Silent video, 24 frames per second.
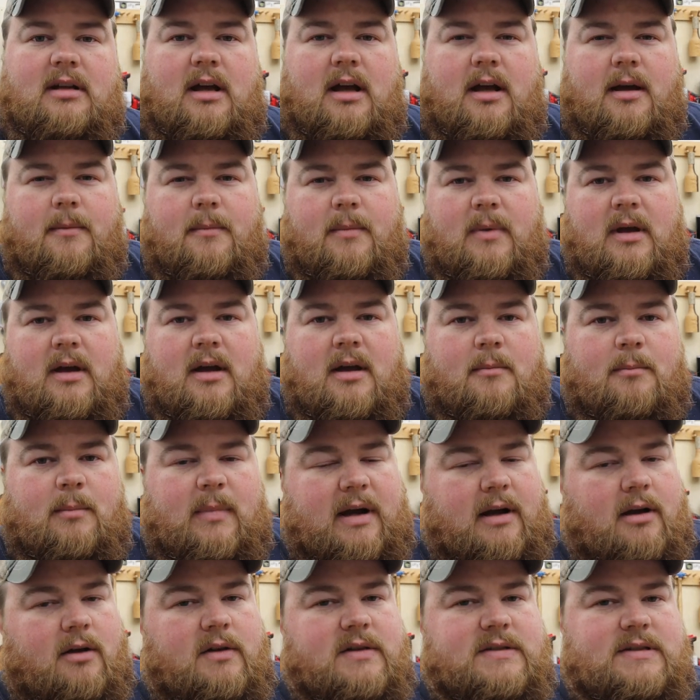Um,
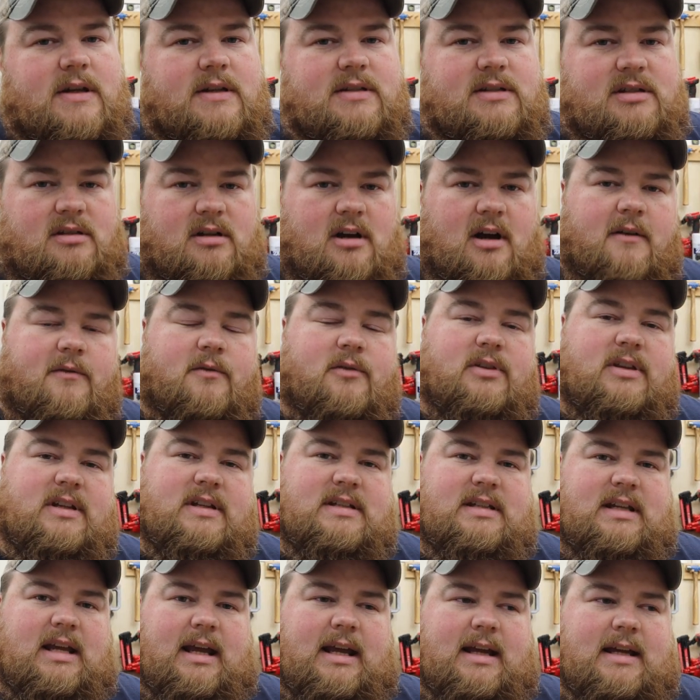my goal is also to offer
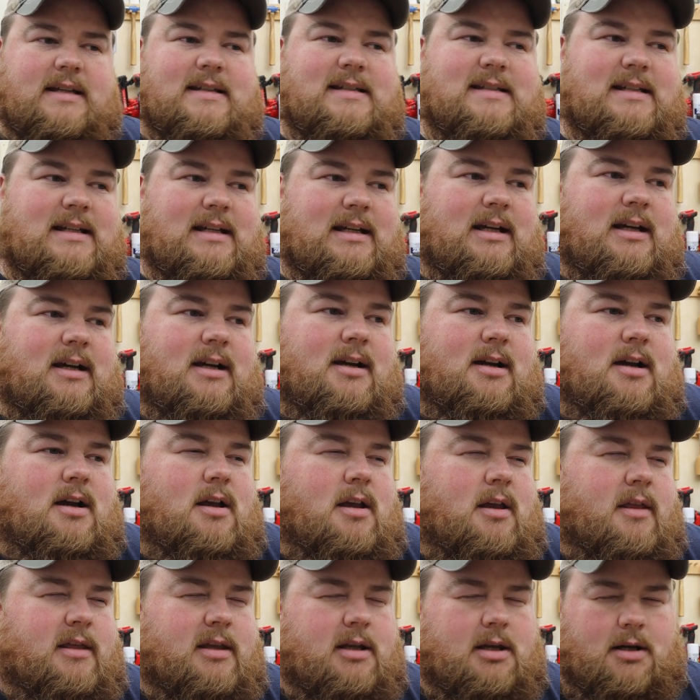this as
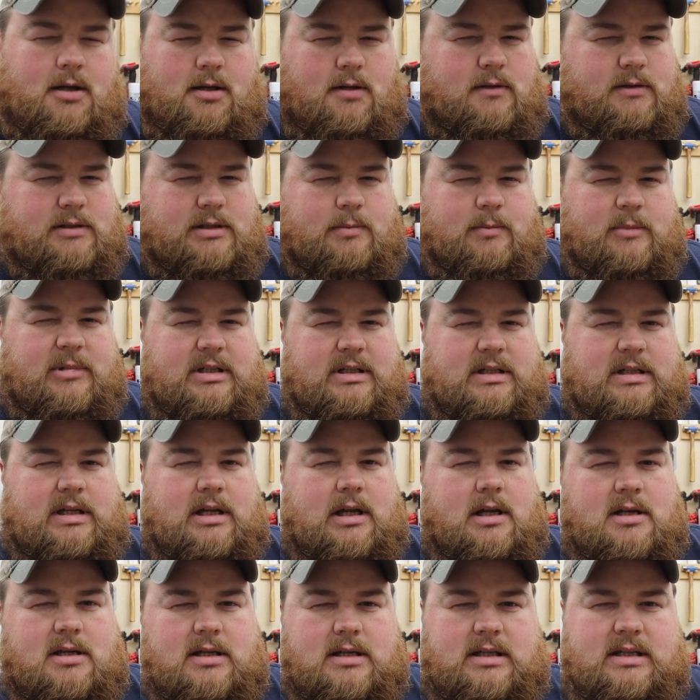the ultimate
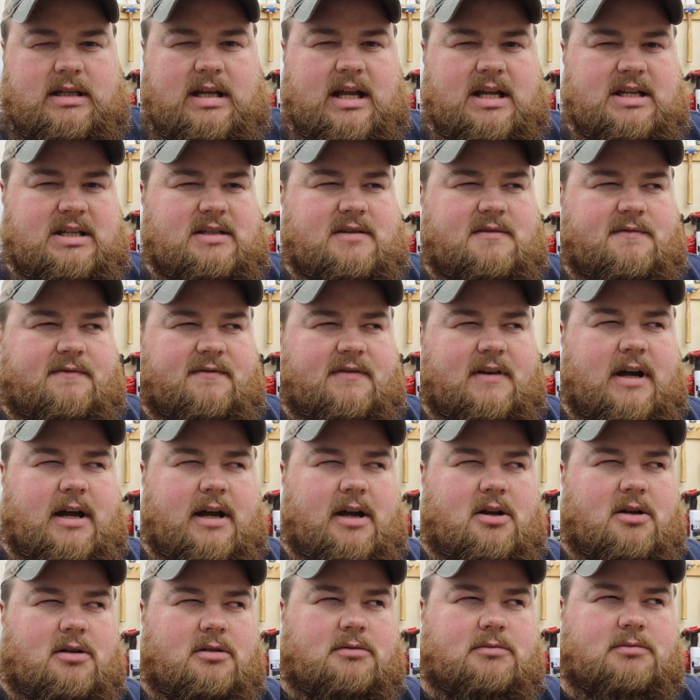test
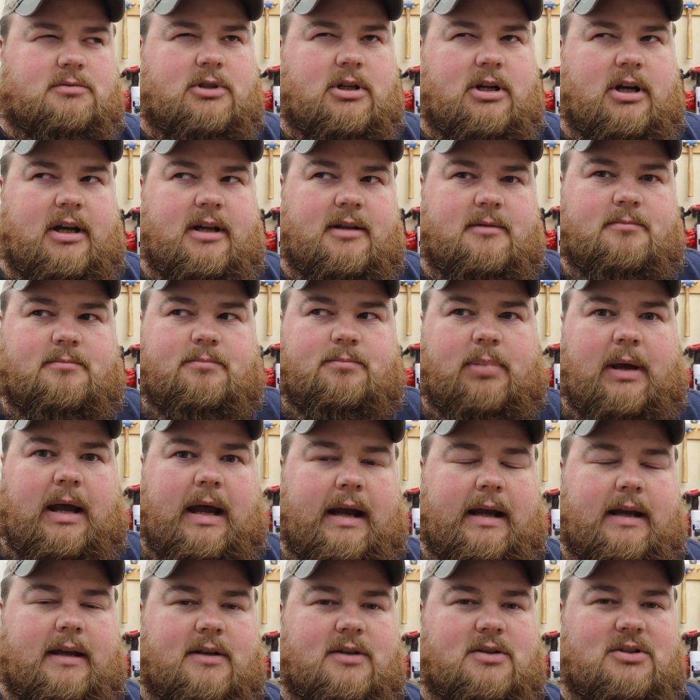file cut
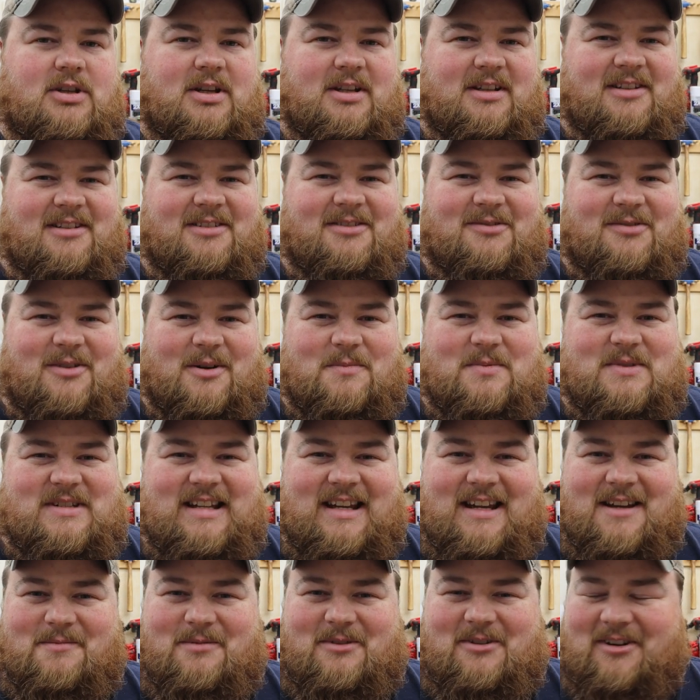package from
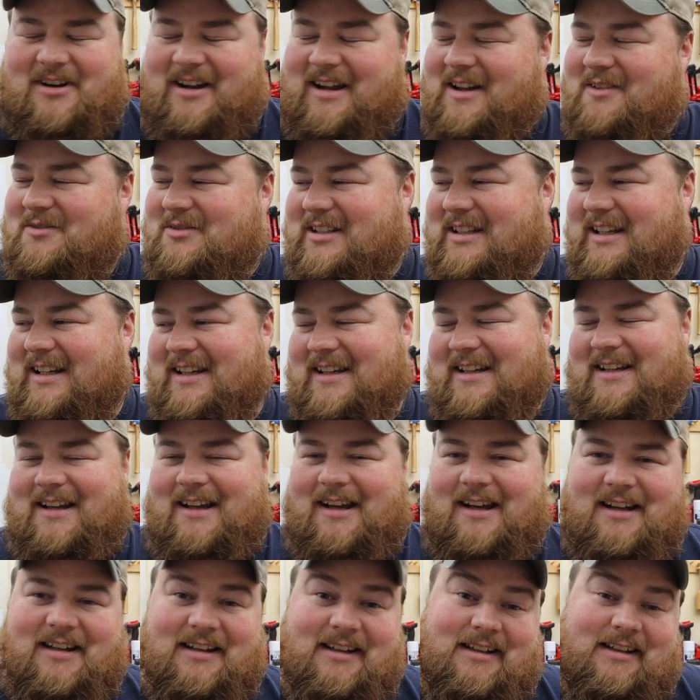Samcraft.
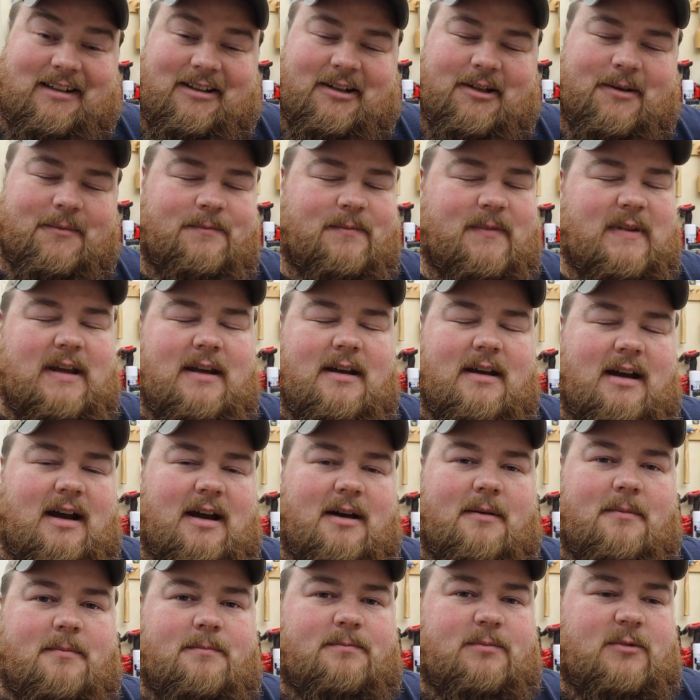I don't know.
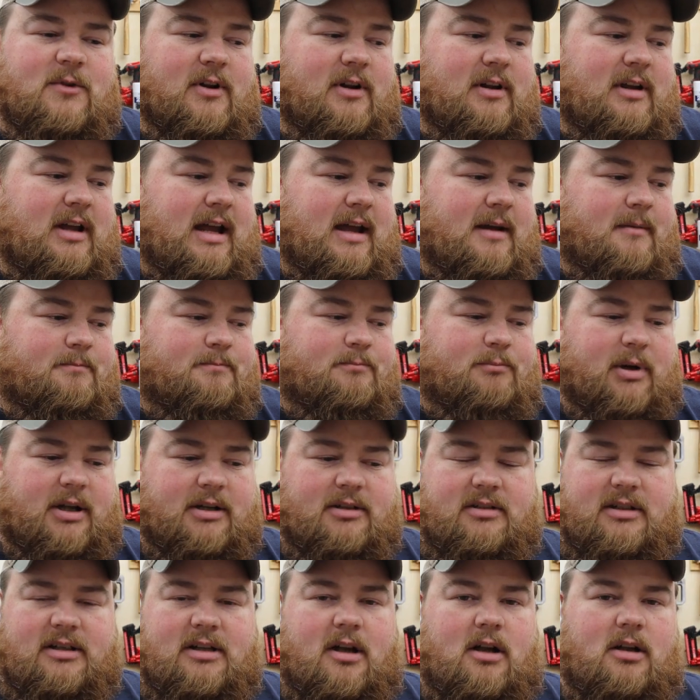I'm going to
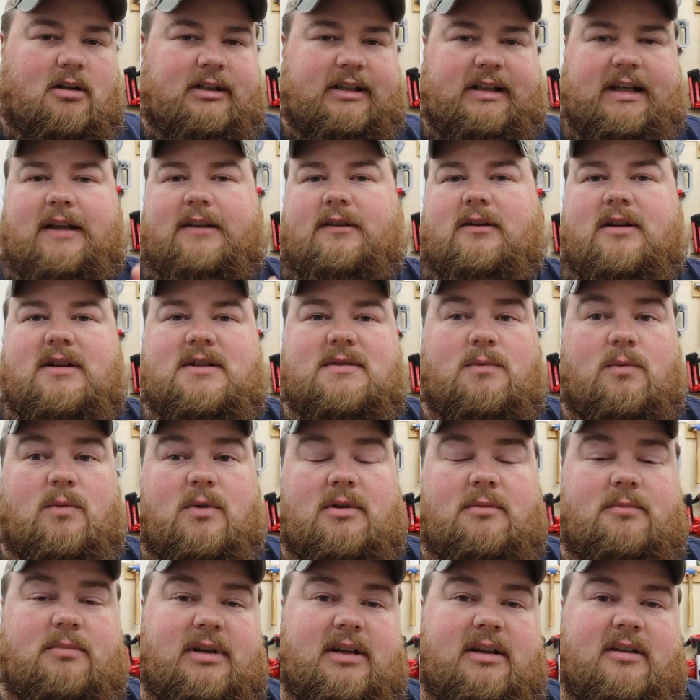bundle it all together as
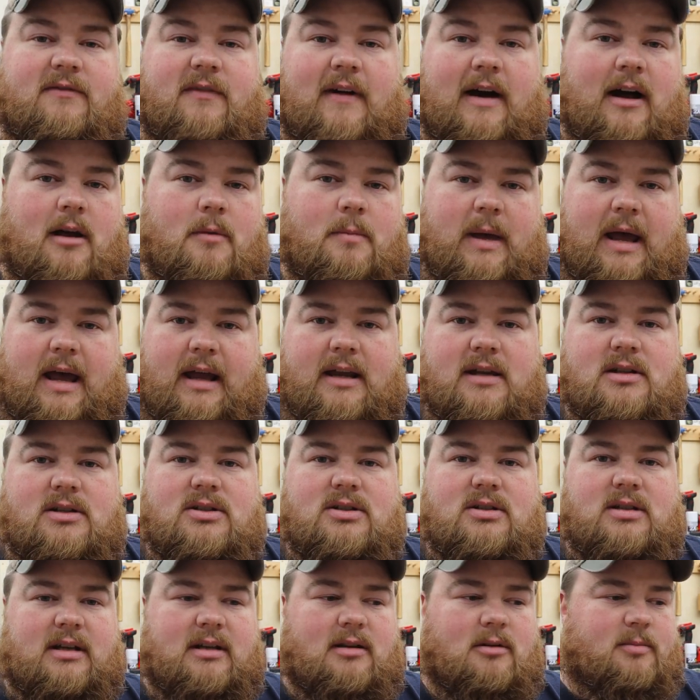one big file
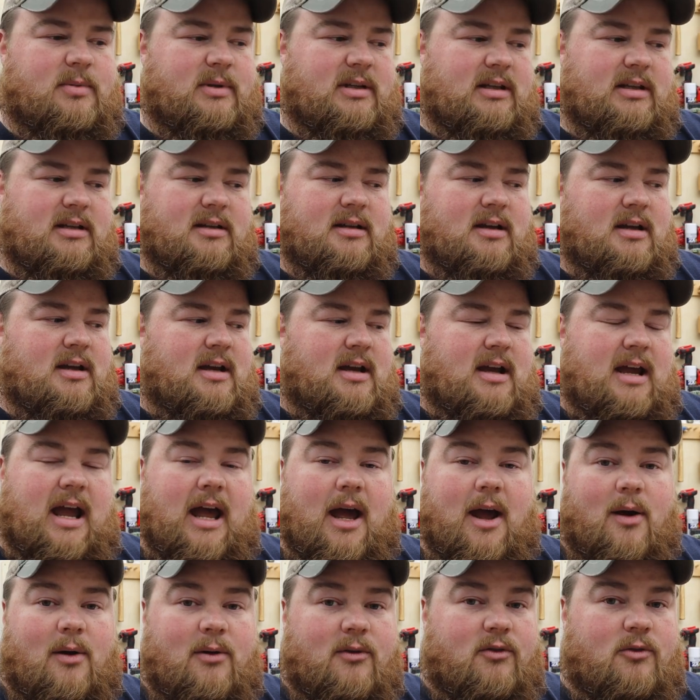package. It'll be
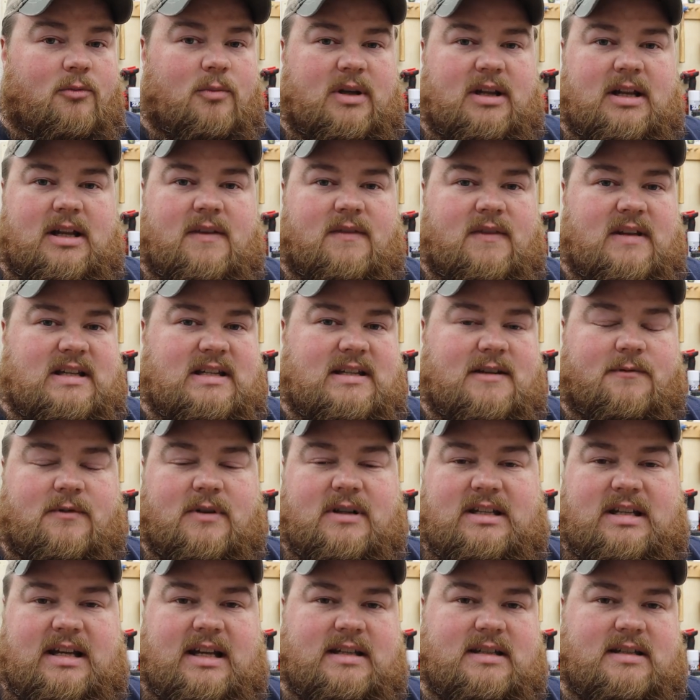however many of these
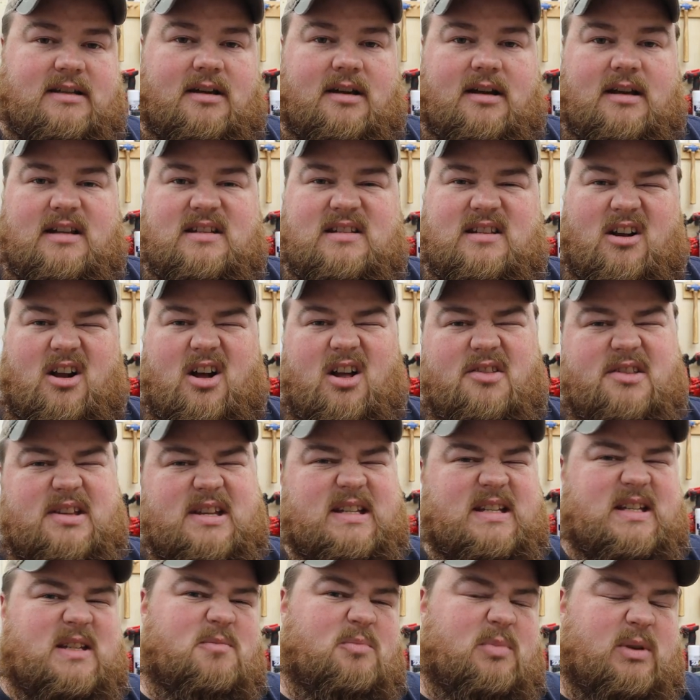different test cuts at all
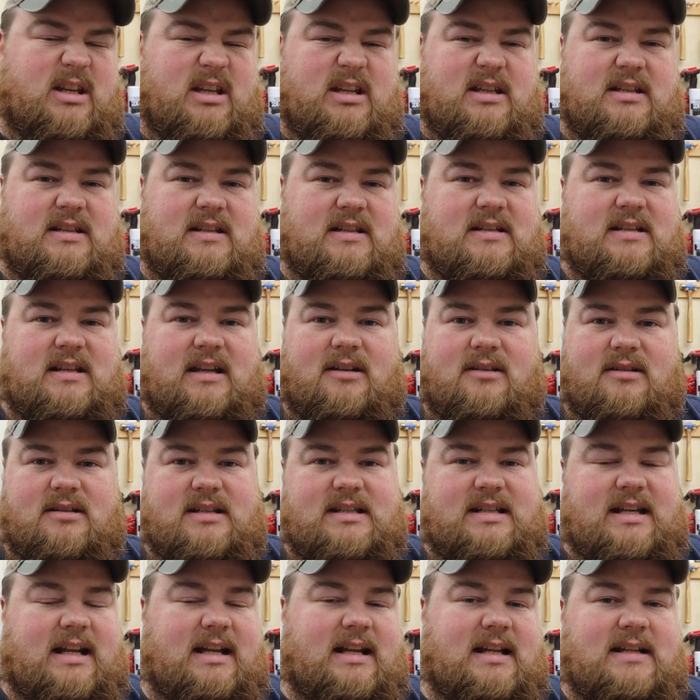these speeds and
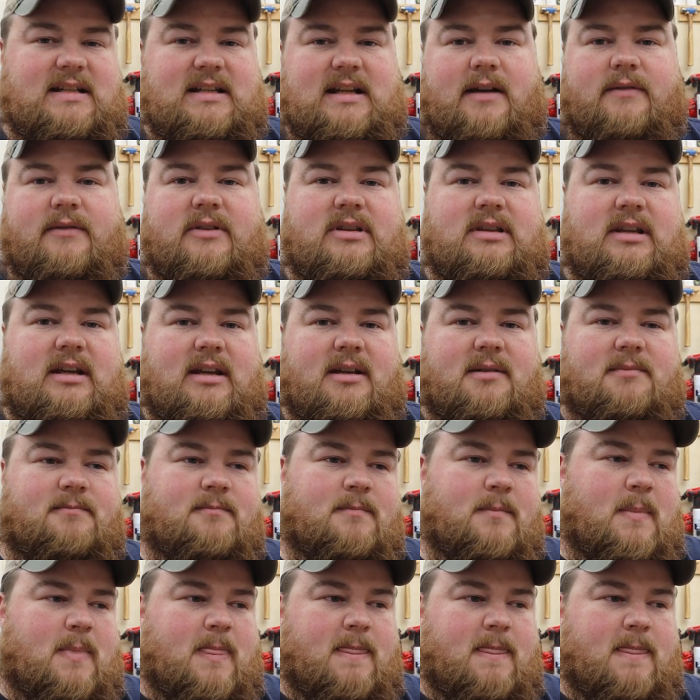settings and everything.